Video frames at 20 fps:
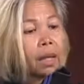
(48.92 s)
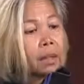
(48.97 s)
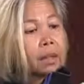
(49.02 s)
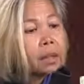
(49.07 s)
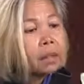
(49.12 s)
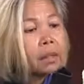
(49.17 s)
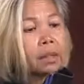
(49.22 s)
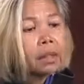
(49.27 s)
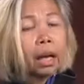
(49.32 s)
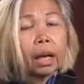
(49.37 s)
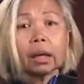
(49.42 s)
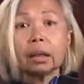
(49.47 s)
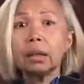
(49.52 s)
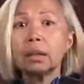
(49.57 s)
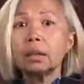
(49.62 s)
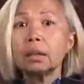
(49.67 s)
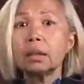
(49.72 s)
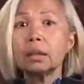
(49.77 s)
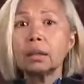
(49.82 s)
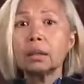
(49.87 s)
has
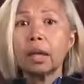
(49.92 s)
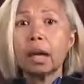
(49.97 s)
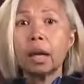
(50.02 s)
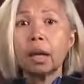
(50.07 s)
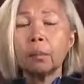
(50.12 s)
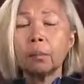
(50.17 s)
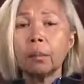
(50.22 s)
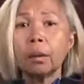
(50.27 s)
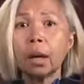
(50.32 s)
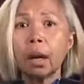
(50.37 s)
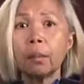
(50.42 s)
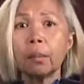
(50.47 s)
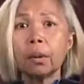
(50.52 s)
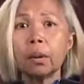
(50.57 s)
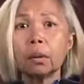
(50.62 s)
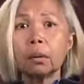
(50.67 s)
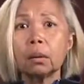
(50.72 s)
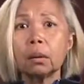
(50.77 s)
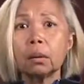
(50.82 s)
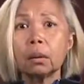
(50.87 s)
exactly the same
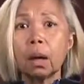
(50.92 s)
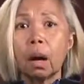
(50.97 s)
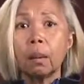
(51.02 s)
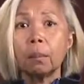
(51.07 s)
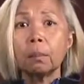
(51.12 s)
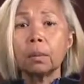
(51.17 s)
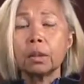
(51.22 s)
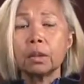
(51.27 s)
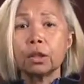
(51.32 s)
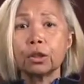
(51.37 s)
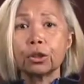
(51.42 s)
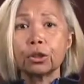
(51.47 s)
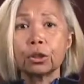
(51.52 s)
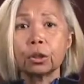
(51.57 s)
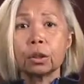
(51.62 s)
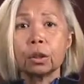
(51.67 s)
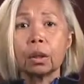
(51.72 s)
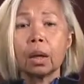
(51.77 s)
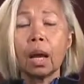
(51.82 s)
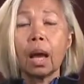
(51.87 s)
chemical
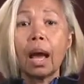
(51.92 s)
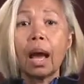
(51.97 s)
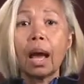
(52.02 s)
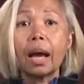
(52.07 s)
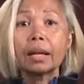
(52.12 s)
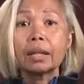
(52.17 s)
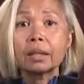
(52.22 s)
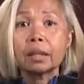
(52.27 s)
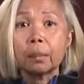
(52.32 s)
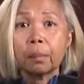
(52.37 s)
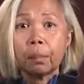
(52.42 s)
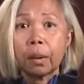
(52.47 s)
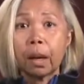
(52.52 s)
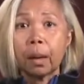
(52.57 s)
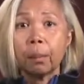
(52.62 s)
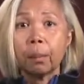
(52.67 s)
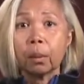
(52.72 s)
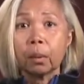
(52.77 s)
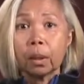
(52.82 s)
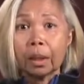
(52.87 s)
composition as the
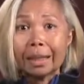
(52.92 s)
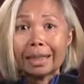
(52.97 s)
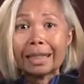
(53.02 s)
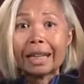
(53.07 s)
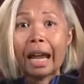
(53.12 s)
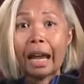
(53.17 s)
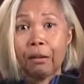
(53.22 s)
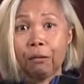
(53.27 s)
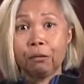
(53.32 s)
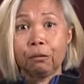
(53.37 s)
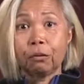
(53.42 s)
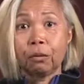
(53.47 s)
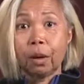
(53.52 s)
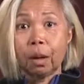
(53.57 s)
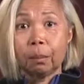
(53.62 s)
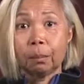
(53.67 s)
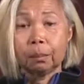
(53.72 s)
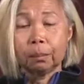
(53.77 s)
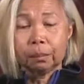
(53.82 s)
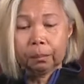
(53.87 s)
paper it came
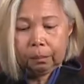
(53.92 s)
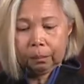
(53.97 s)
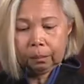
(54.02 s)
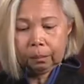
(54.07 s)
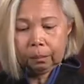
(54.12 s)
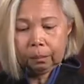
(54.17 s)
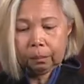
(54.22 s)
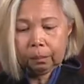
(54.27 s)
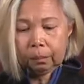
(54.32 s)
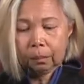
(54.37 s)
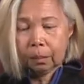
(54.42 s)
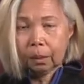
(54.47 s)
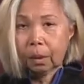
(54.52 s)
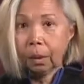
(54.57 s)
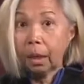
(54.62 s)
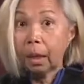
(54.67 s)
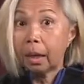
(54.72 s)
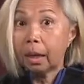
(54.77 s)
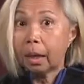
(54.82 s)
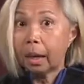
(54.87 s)
from.
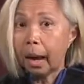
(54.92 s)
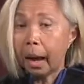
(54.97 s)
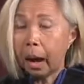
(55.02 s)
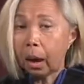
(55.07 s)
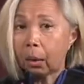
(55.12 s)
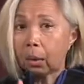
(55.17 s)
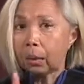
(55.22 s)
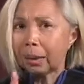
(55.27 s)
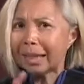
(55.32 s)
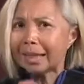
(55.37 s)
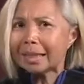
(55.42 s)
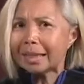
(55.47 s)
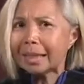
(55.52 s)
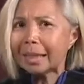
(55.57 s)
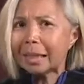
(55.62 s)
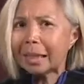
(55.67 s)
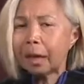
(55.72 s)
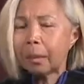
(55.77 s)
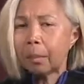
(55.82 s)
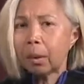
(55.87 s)
Now, let's
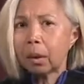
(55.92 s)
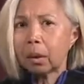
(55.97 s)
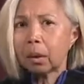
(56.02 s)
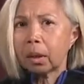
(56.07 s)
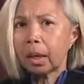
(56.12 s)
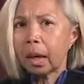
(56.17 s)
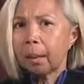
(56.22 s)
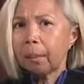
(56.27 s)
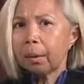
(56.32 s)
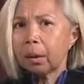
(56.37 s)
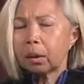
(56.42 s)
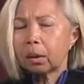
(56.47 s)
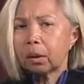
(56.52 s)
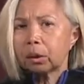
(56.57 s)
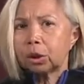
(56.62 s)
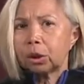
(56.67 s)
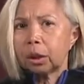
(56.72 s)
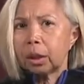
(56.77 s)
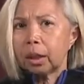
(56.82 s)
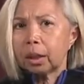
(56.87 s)
think about a
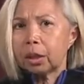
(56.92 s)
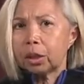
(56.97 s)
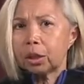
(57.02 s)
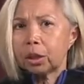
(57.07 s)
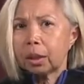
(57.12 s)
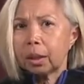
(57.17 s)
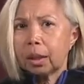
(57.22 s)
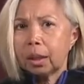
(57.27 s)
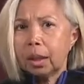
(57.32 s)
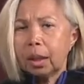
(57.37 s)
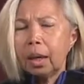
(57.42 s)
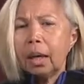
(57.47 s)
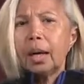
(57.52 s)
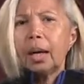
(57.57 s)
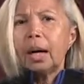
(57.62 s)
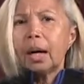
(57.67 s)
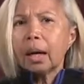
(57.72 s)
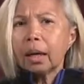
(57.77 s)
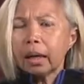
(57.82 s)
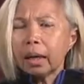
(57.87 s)
chemical change.
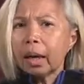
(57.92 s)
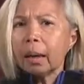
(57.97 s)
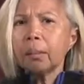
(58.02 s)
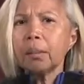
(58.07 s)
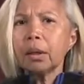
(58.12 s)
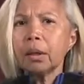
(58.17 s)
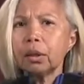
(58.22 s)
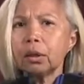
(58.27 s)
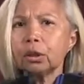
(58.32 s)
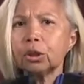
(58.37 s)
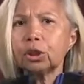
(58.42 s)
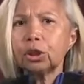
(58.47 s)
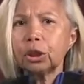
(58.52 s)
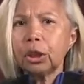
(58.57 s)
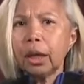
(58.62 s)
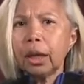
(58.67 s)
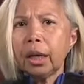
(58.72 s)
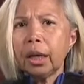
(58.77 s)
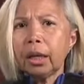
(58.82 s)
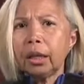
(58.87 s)
A chemical
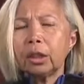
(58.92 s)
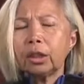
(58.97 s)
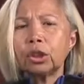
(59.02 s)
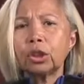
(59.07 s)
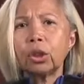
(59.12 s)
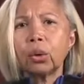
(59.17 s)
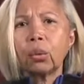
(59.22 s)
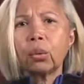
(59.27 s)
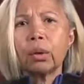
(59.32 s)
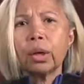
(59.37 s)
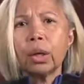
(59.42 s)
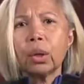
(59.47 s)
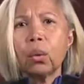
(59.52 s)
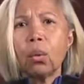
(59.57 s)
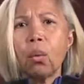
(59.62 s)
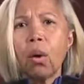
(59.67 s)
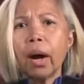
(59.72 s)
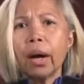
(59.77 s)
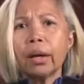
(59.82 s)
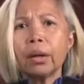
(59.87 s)
change
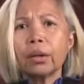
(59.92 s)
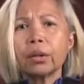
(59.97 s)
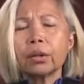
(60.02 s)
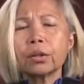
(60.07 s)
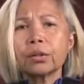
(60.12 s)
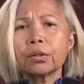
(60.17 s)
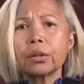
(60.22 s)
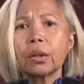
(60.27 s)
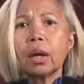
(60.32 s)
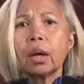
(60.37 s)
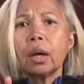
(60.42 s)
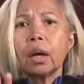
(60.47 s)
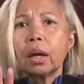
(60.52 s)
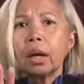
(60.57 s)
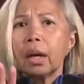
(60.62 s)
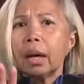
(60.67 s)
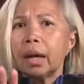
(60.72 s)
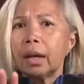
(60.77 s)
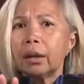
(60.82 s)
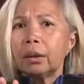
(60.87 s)
requires
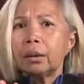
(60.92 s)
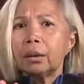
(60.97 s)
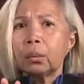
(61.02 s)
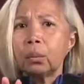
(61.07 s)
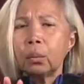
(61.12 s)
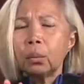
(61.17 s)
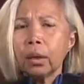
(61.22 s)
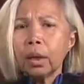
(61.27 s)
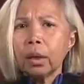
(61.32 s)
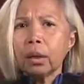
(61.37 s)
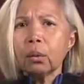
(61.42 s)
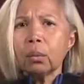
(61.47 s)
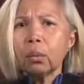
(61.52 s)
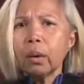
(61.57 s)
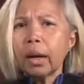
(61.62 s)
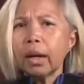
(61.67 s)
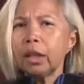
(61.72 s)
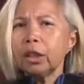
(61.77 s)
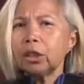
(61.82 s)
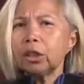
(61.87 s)
a
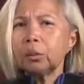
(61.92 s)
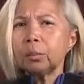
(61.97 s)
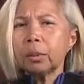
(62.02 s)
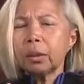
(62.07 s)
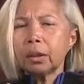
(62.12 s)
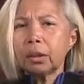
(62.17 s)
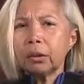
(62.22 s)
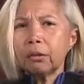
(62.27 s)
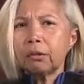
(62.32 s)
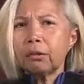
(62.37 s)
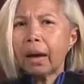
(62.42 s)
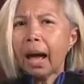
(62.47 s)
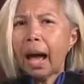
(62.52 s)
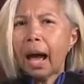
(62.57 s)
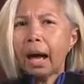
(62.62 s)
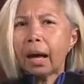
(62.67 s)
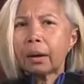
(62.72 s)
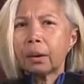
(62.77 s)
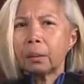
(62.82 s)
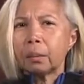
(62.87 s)
rearrangement of
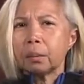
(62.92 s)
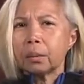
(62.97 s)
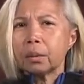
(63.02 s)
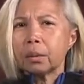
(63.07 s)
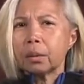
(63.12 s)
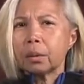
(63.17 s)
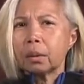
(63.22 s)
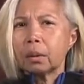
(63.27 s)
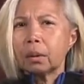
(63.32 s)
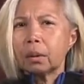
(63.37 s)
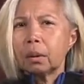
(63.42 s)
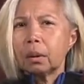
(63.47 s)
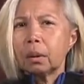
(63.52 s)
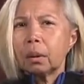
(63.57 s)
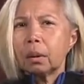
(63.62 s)
atoms.